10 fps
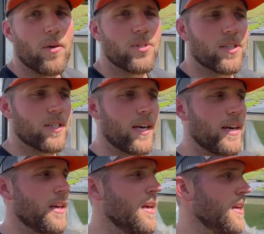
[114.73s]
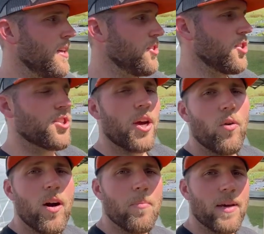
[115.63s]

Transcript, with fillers: I would just say, just show up